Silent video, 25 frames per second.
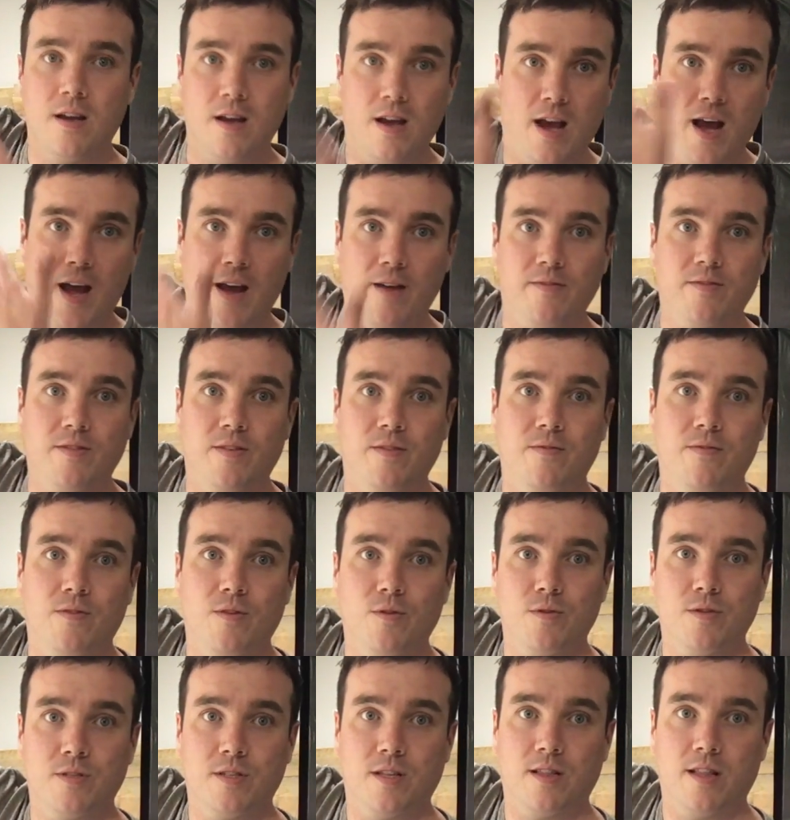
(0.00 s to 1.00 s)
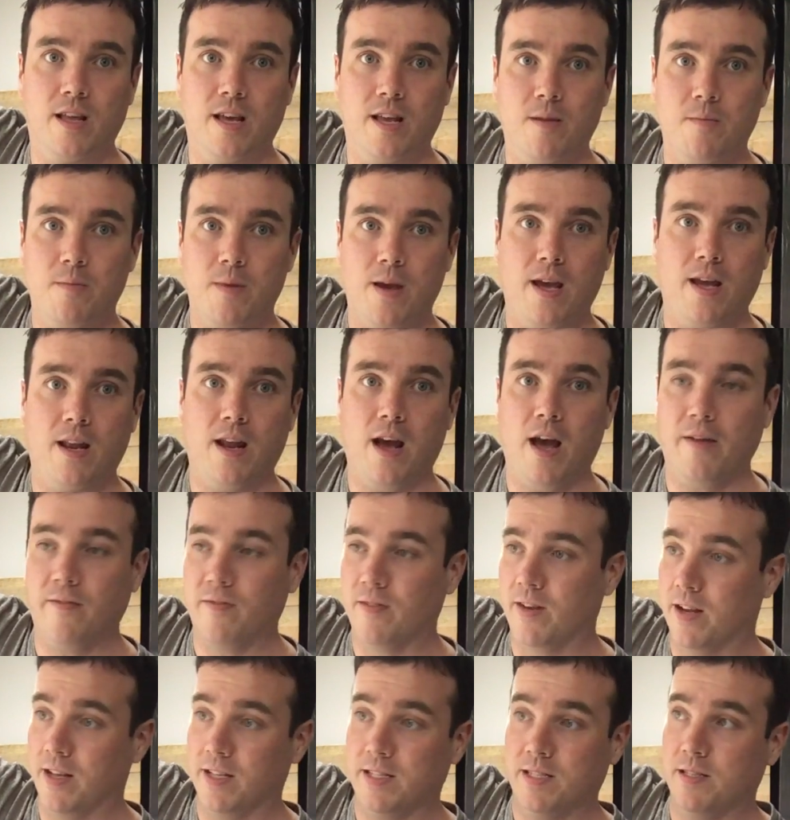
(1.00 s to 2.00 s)
I've diffused the light a bit.
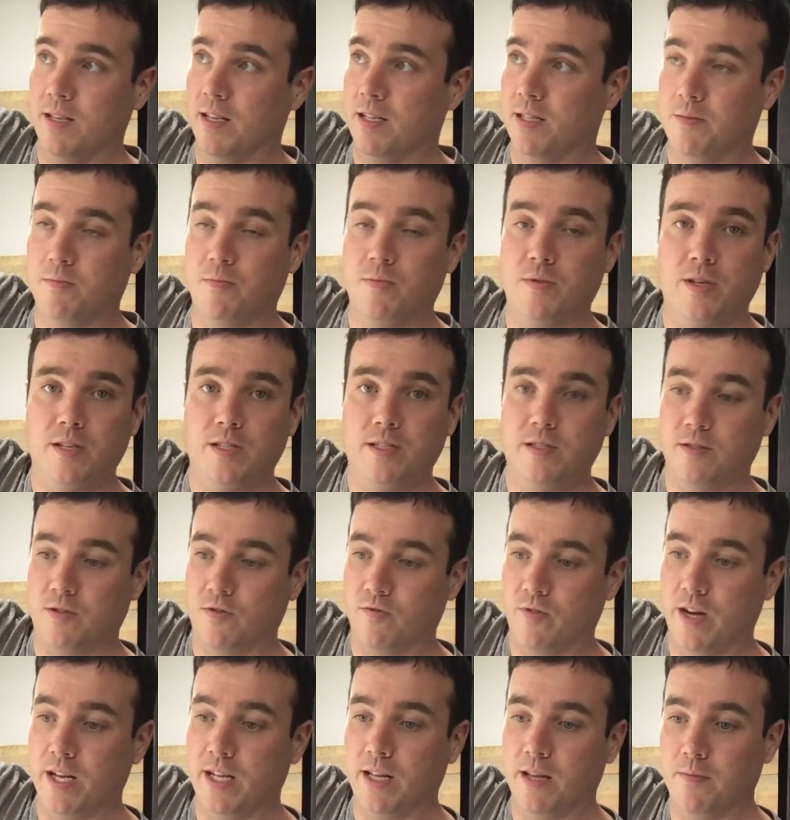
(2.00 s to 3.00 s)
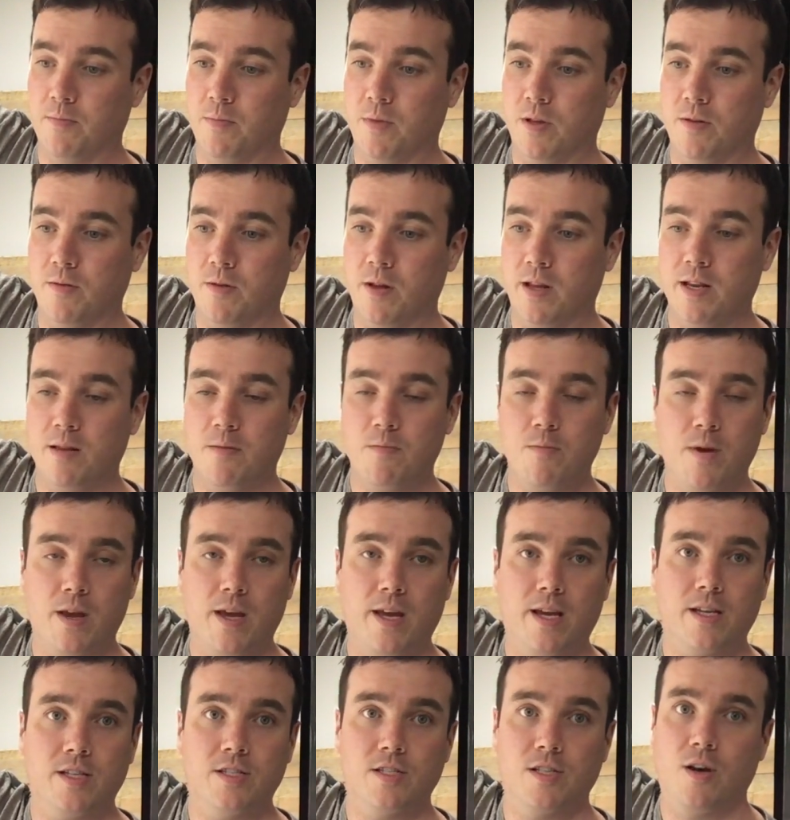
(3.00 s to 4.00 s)
It's great, plenty
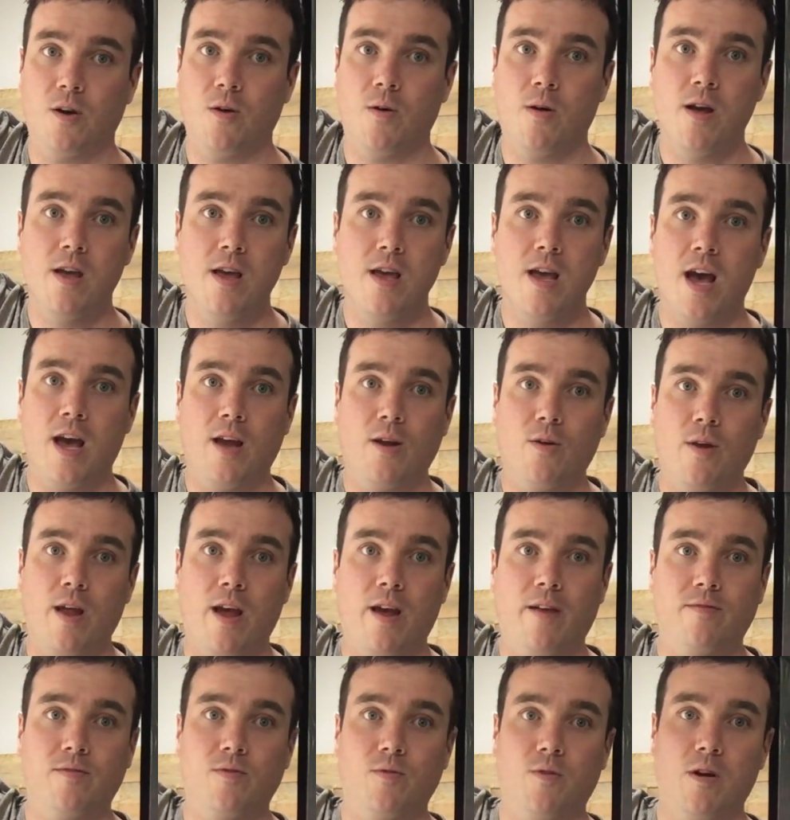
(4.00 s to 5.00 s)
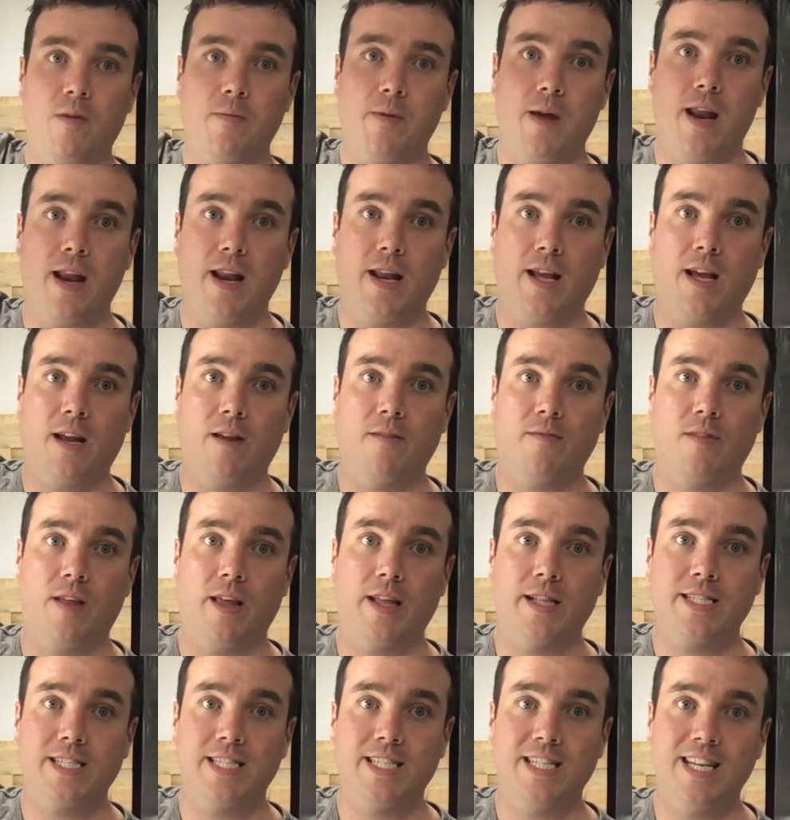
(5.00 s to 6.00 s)
big, so I don't have to worry about any kind of
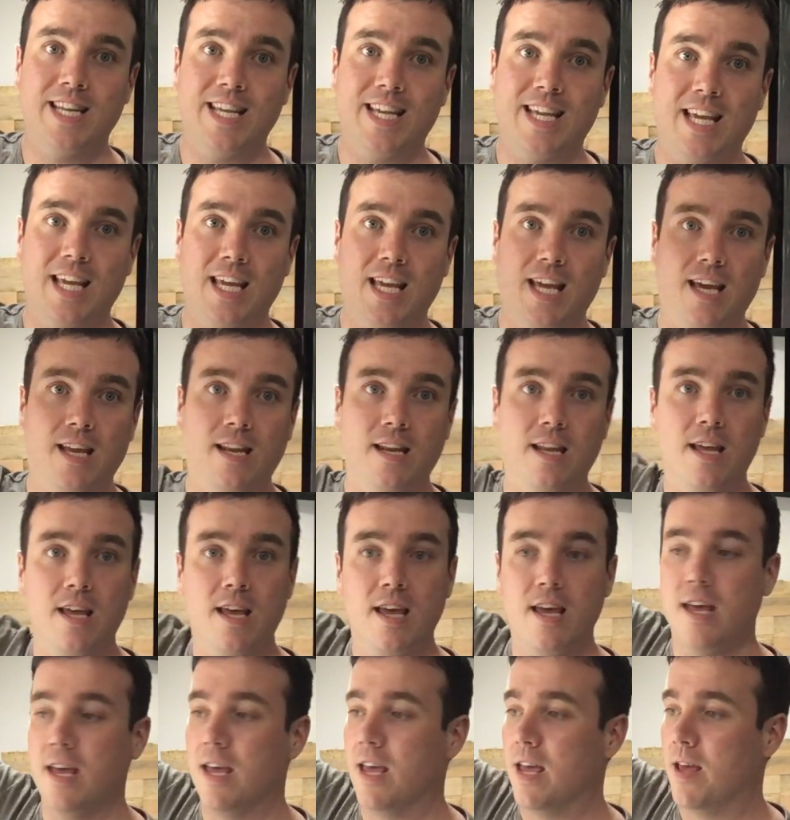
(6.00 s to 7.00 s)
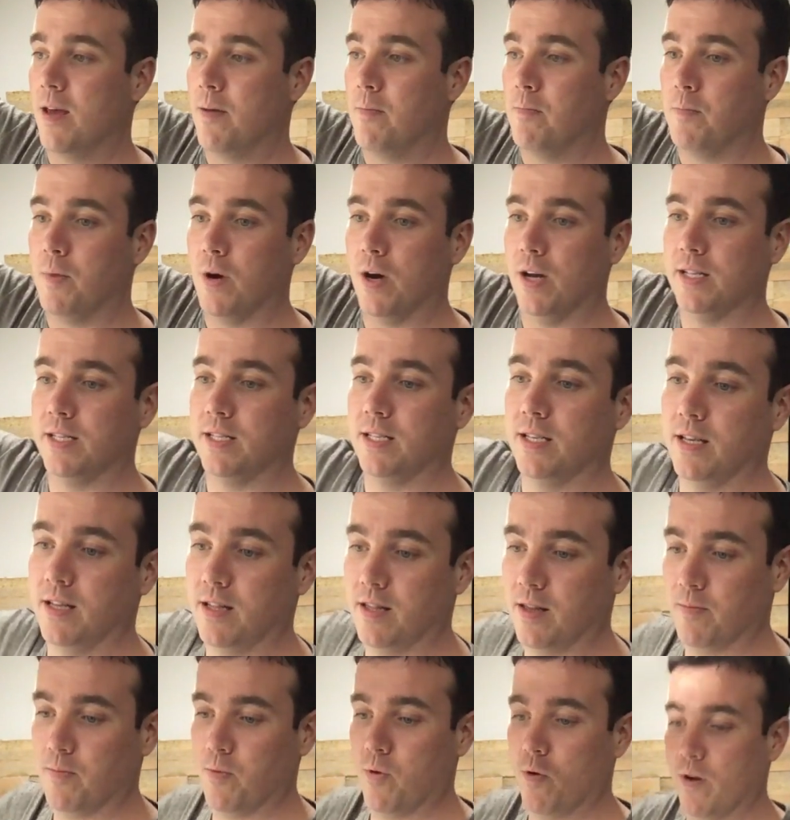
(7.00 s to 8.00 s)
light sneaking in. But the
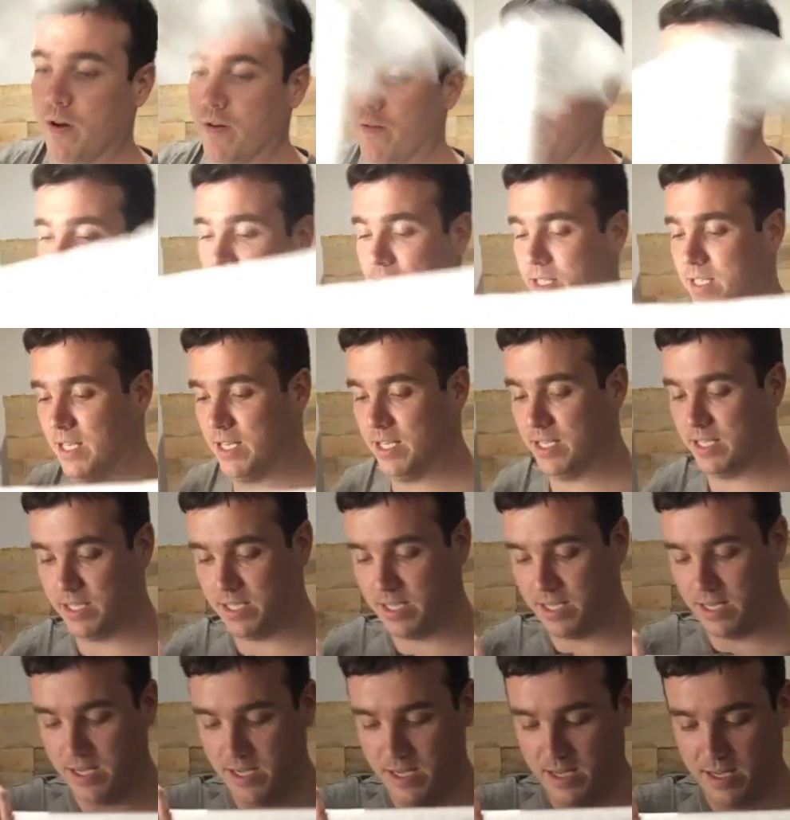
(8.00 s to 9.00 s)
point of this is,